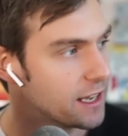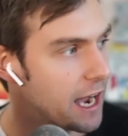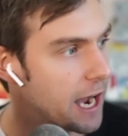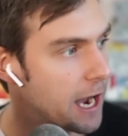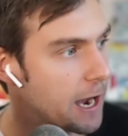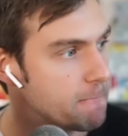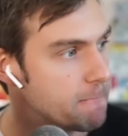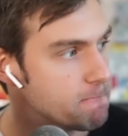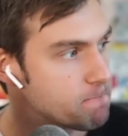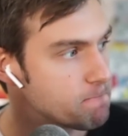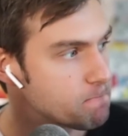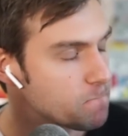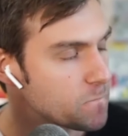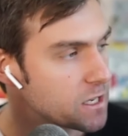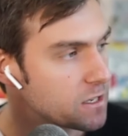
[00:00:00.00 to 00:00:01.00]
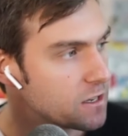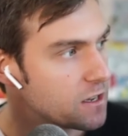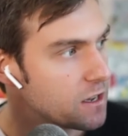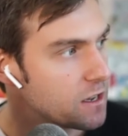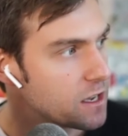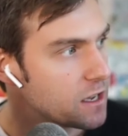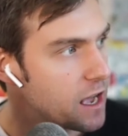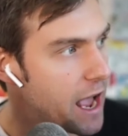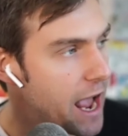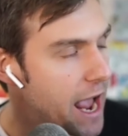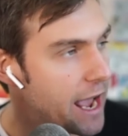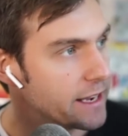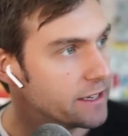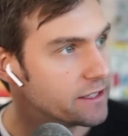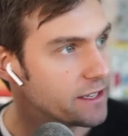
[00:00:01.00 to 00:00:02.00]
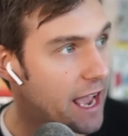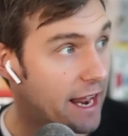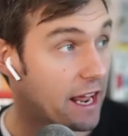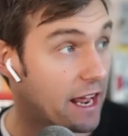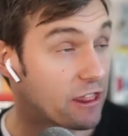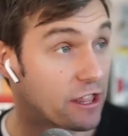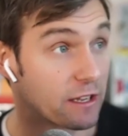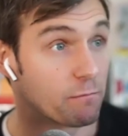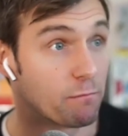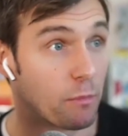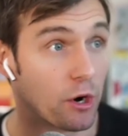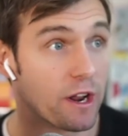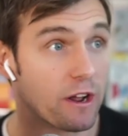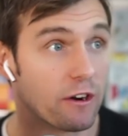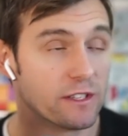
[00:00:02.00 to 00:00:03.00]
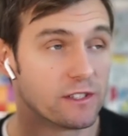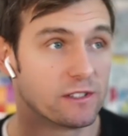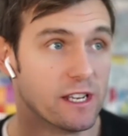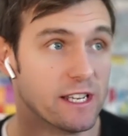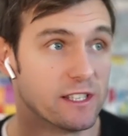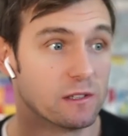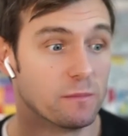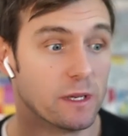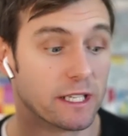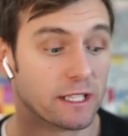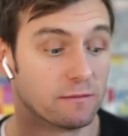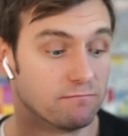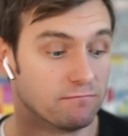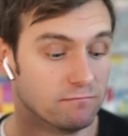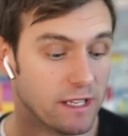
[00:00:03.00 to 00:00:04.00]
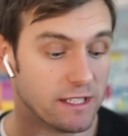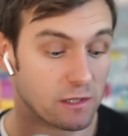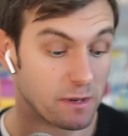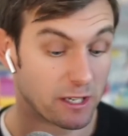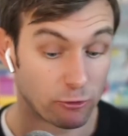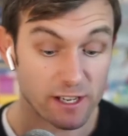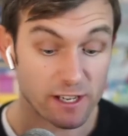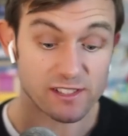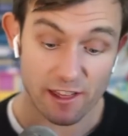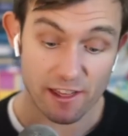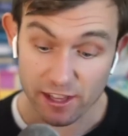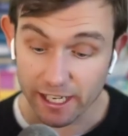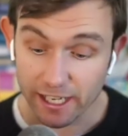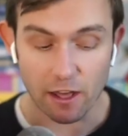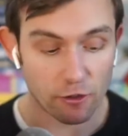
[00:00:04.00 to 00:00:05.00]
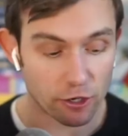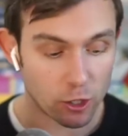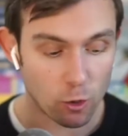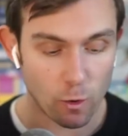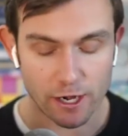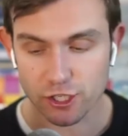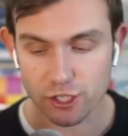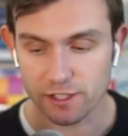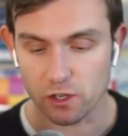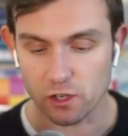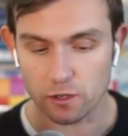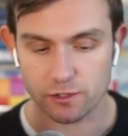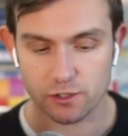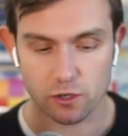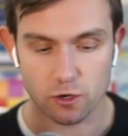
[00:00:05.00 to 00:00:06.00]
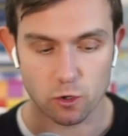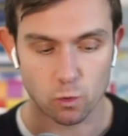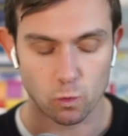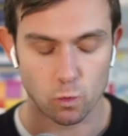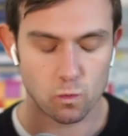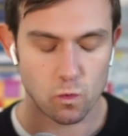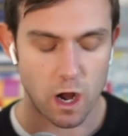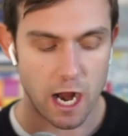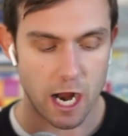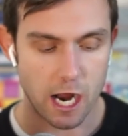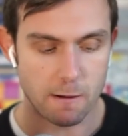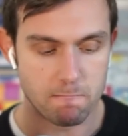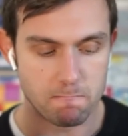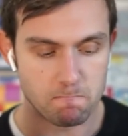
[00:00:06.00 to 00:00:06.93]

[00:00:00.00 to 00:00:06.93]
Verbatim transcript: Um and and I think burnout is is a big is a big risk. I think another question is also um